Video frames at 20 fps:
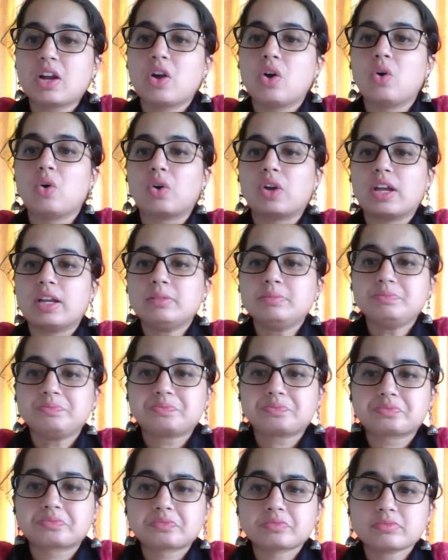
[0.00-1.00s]
Okay.
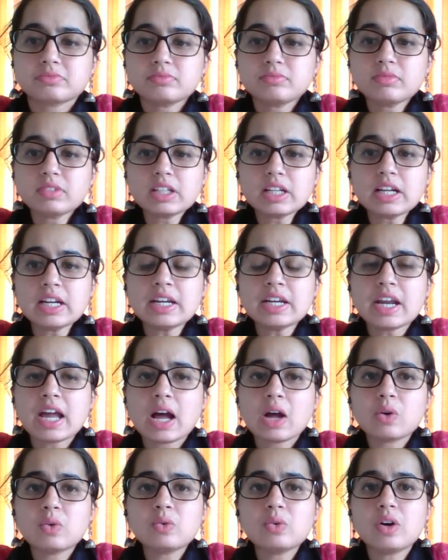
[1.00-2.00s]

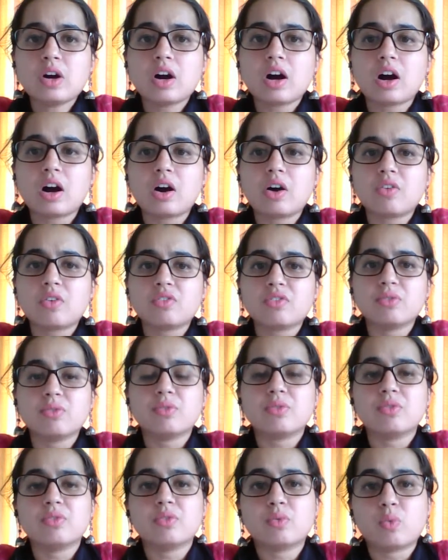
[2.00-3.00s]
Now
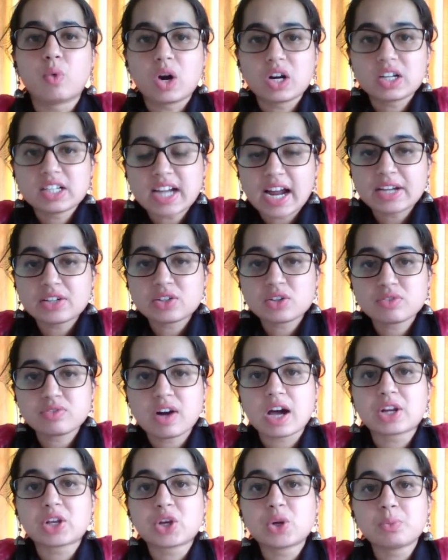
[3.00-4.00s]
what kind of
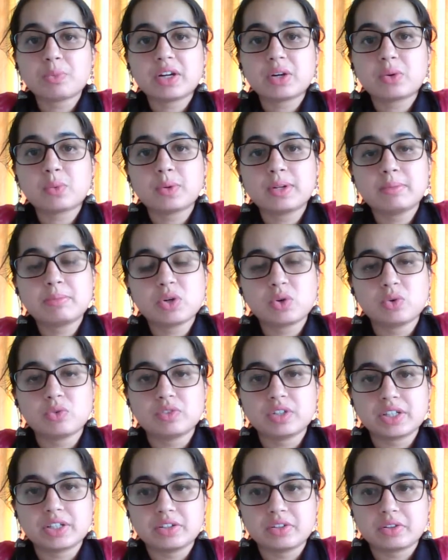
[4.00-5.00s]
argument will be
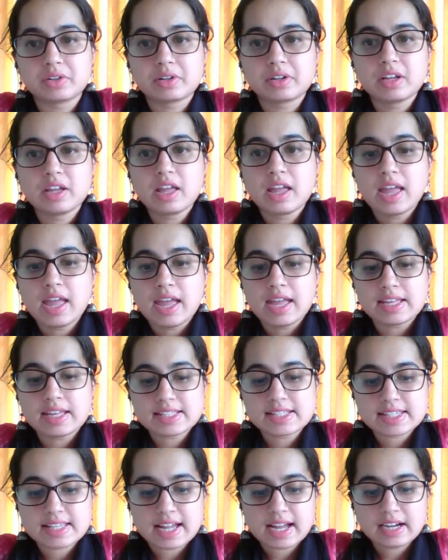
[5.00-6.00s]
over here
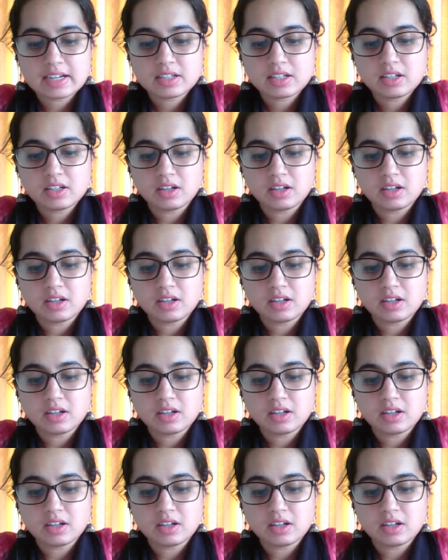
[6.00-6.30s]
is that